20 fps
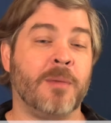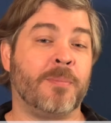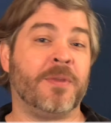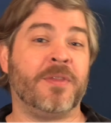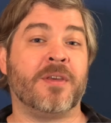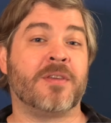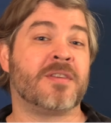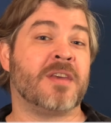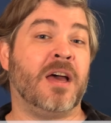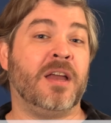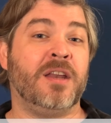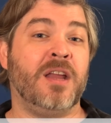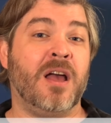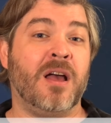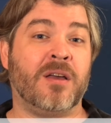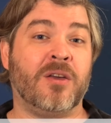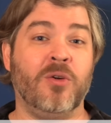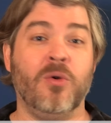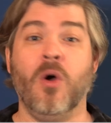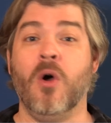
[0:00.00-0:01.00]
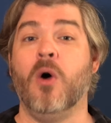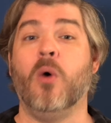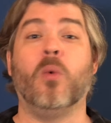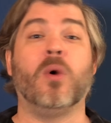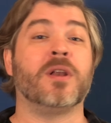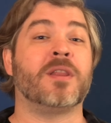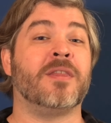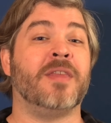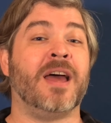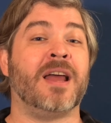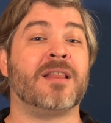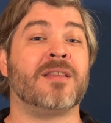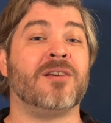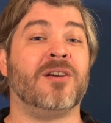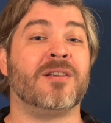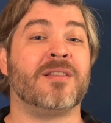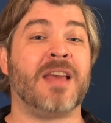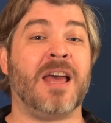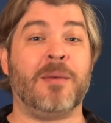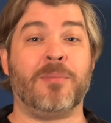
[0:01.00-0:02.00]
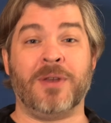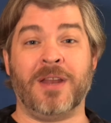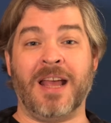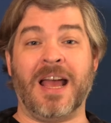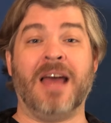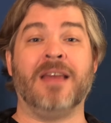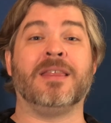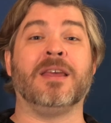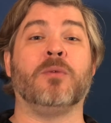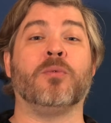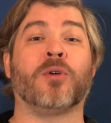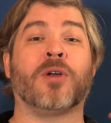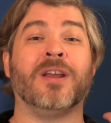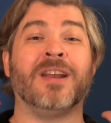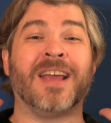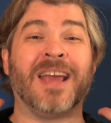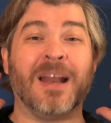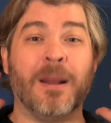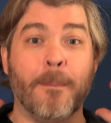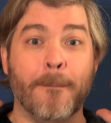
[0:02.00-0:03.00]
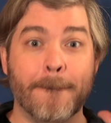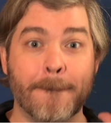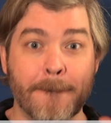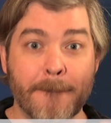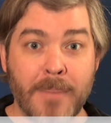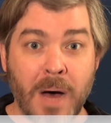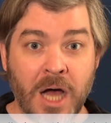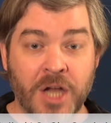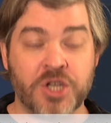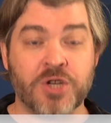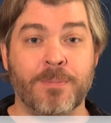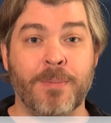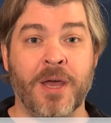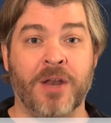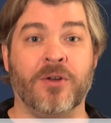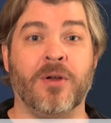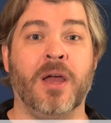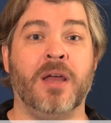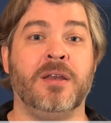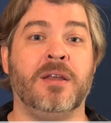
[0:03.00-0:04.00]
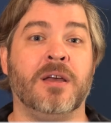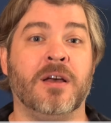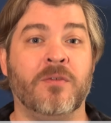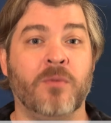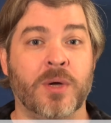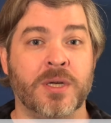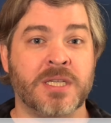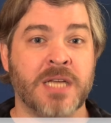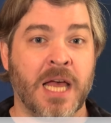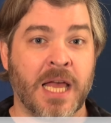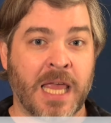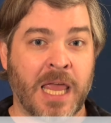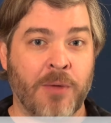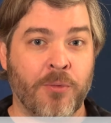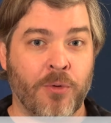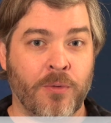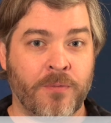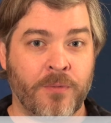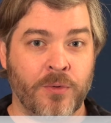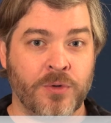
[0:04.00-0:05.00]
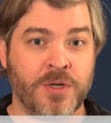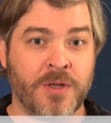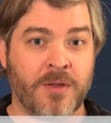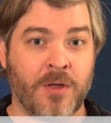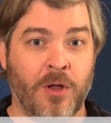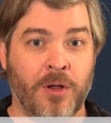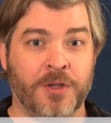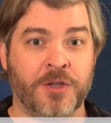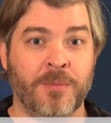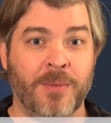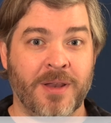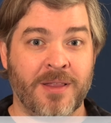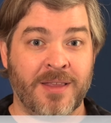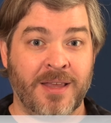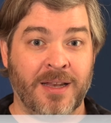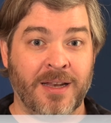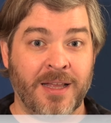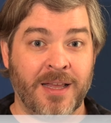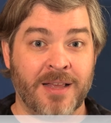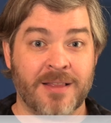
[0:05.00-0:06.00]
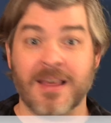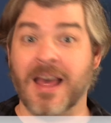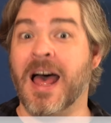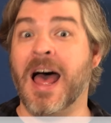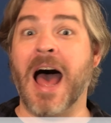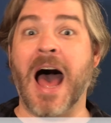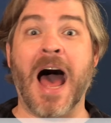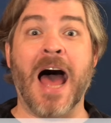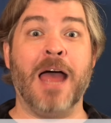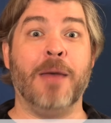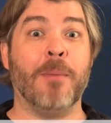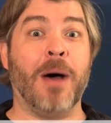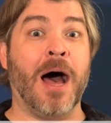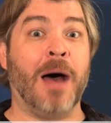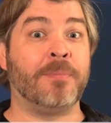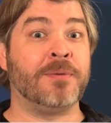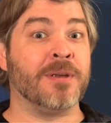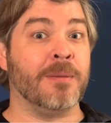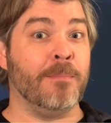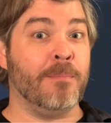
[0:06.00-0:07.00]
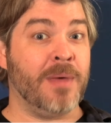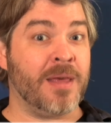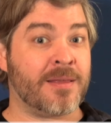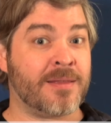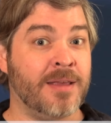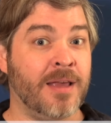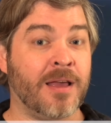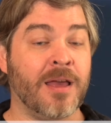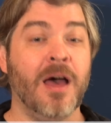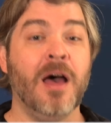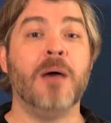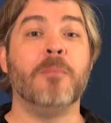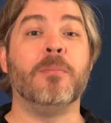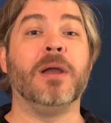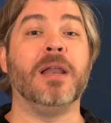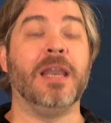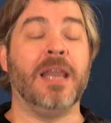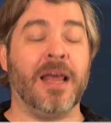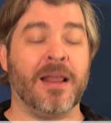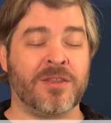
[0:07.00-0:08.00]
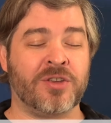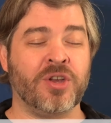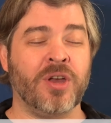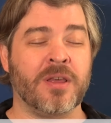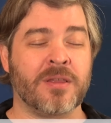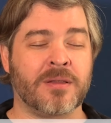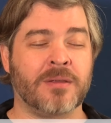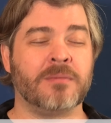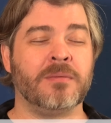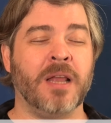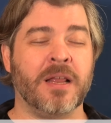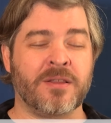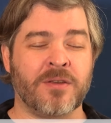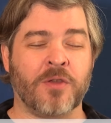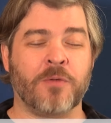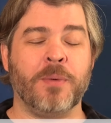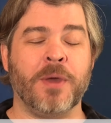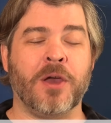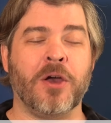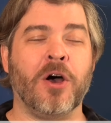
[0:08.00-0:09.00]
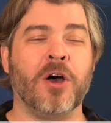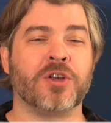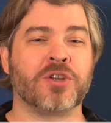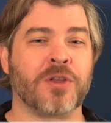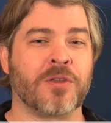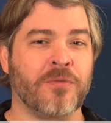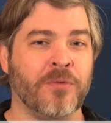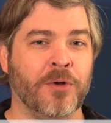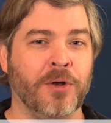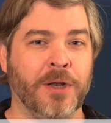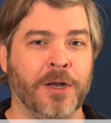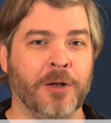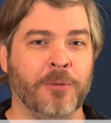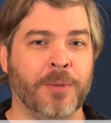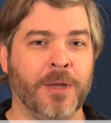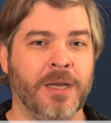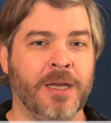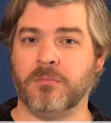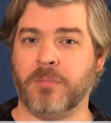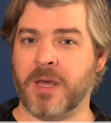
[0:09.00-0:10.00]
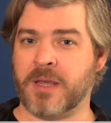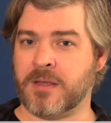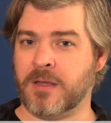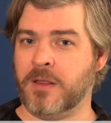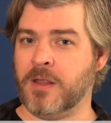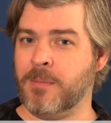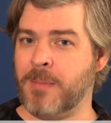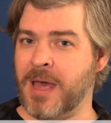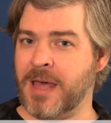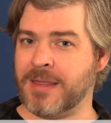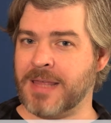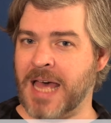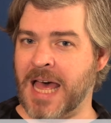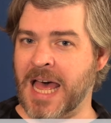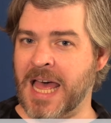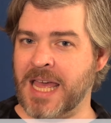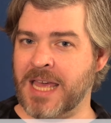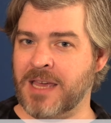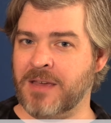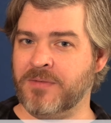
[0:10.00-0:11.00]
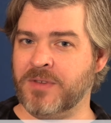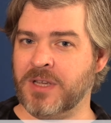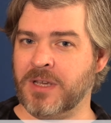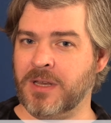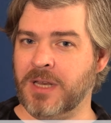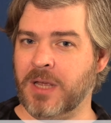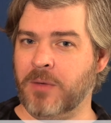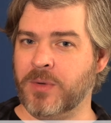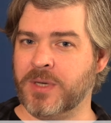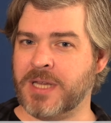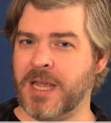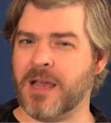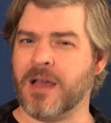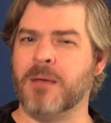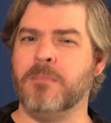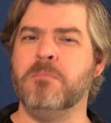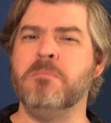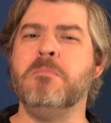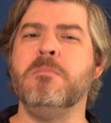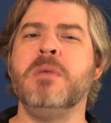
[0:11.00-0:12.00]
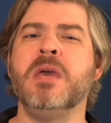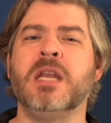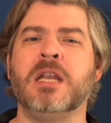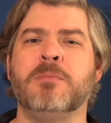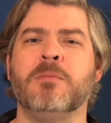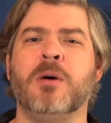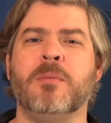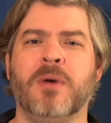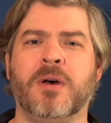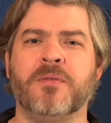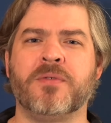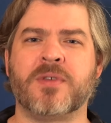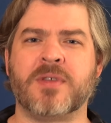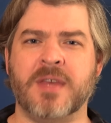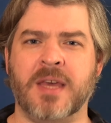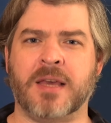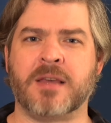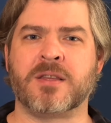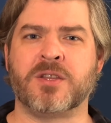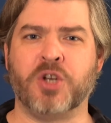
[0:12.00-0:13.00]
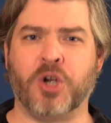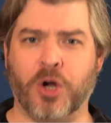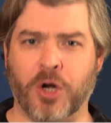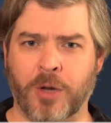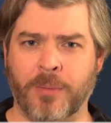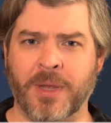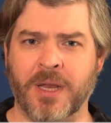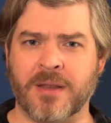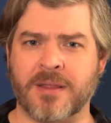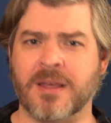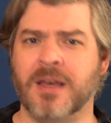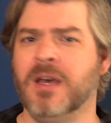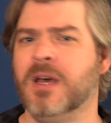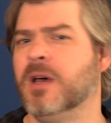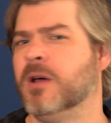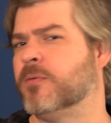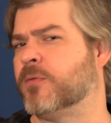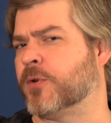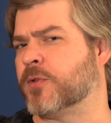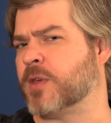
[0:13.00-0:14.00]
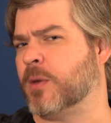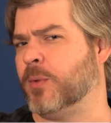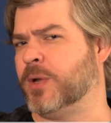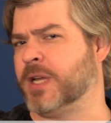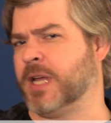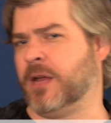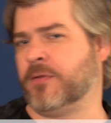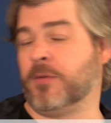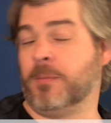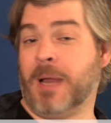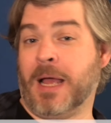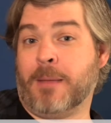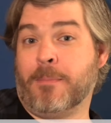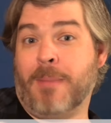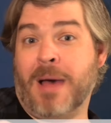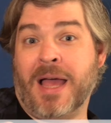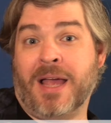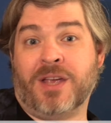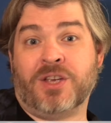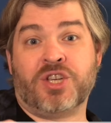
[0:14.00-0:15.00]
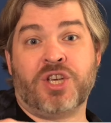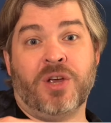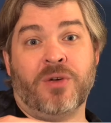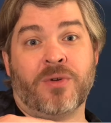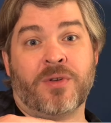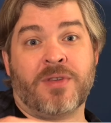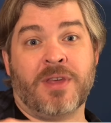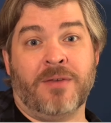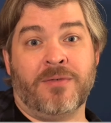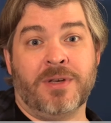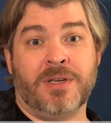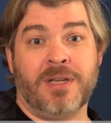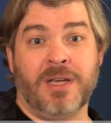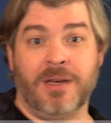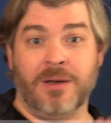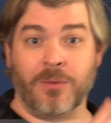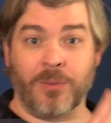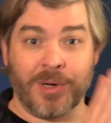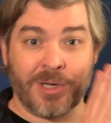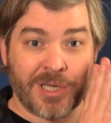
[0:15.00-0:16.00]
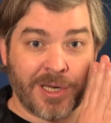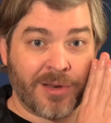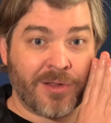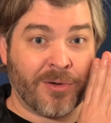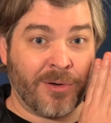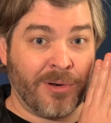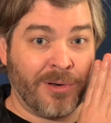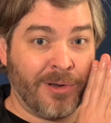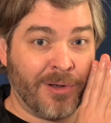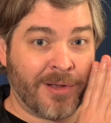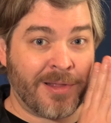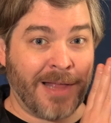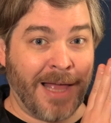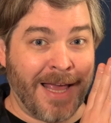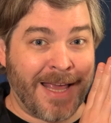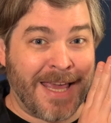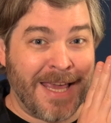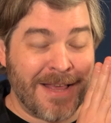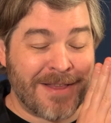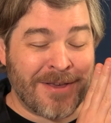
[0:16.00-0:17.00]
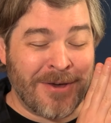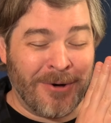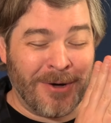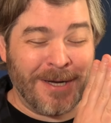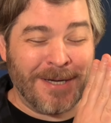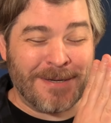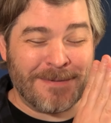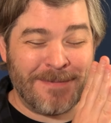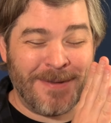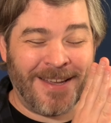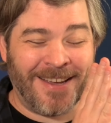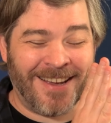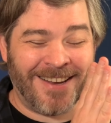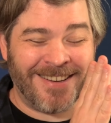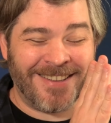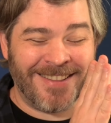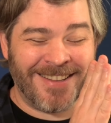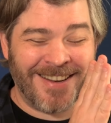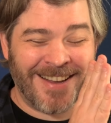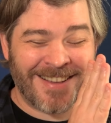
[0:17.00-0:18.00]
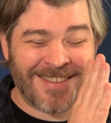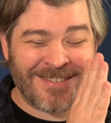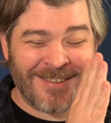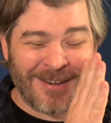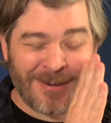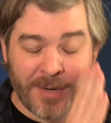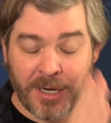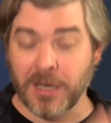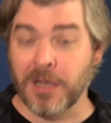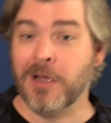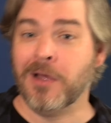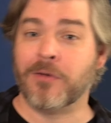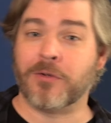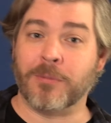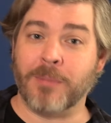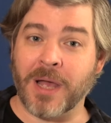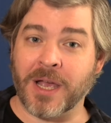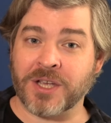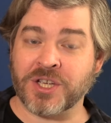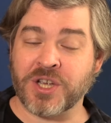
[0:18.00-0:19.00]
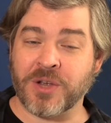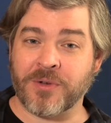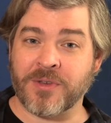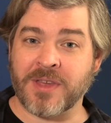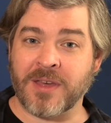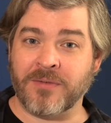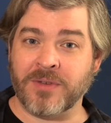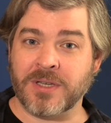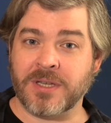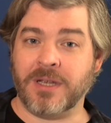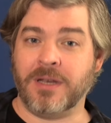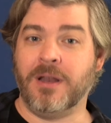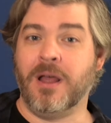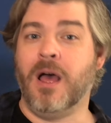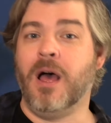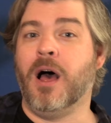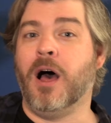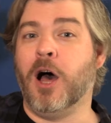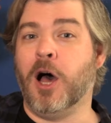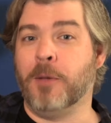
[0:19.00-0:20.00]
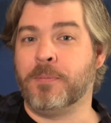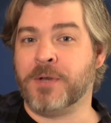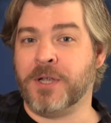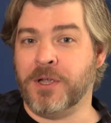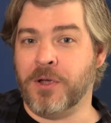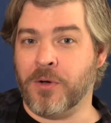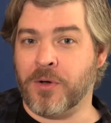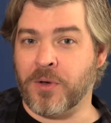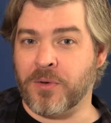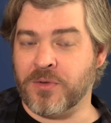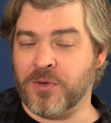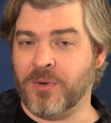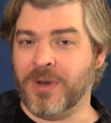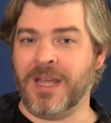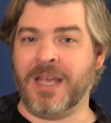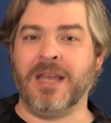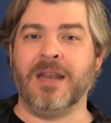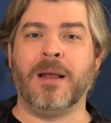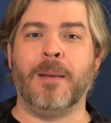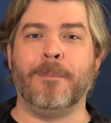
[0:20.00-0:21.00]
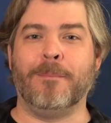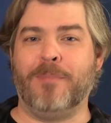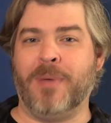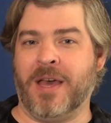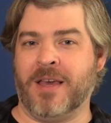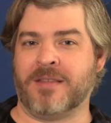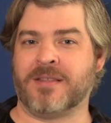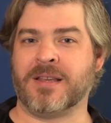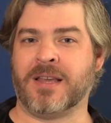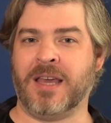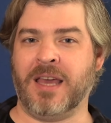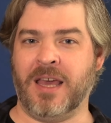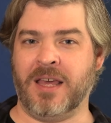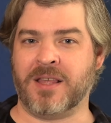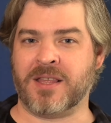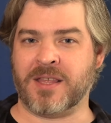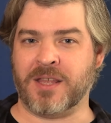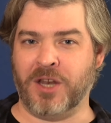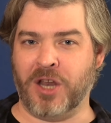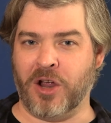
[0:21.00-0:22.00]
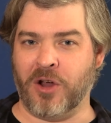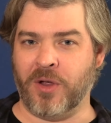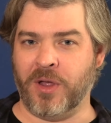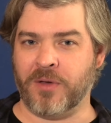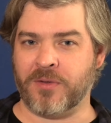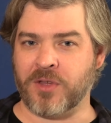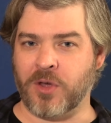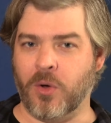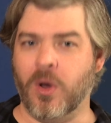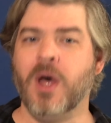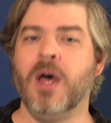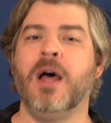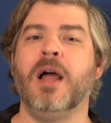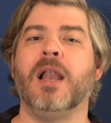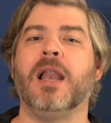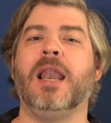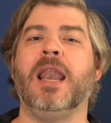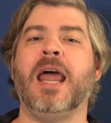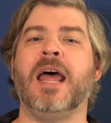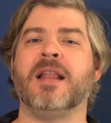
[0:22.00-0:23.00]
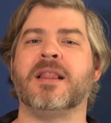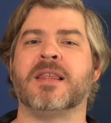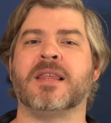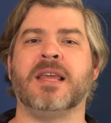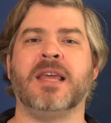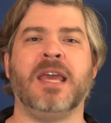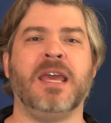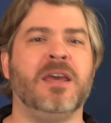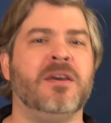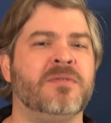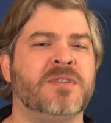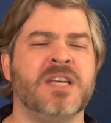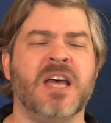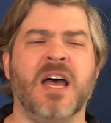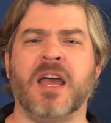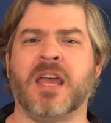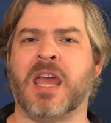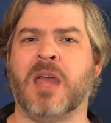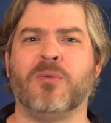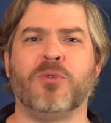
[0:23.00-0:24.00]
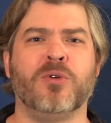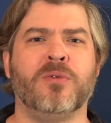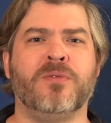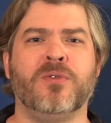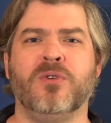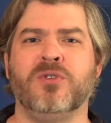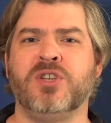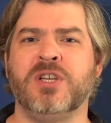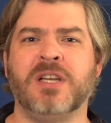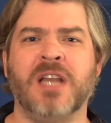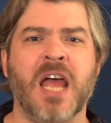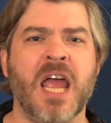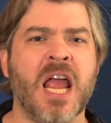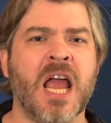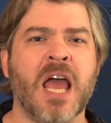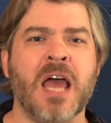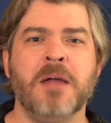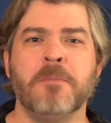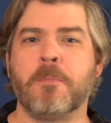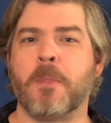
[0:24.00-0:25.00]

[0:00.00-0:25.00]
up in the Sanyaku. Once that starts happening, I think we're going to get a much better idea of what Takeru Fuji's ultimate ceiling is. I am optimistic, but let's just be cautious for a little bit. Based on the math I have done, it would take a minimum of 6 tournaments for someone to get from, like, Maegashira 17, which it sort of looks like he's going to be at in the next tournament, from Maegashira 17 up to Yokozuna in a best-case scenario. So let's give Takeru Fuji, like,